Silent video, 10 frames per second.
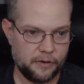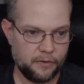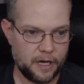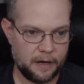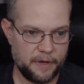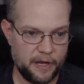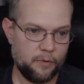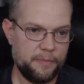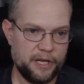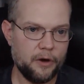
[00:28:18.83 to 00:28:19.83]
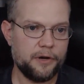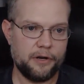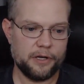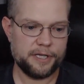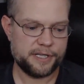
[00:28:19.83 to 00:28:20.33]
it will be noted
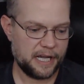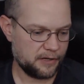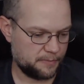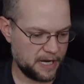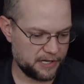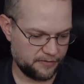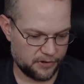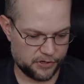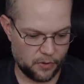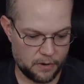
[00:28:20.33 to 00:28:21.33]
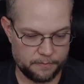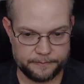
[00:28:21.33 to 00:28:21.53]
on the sales page for sure.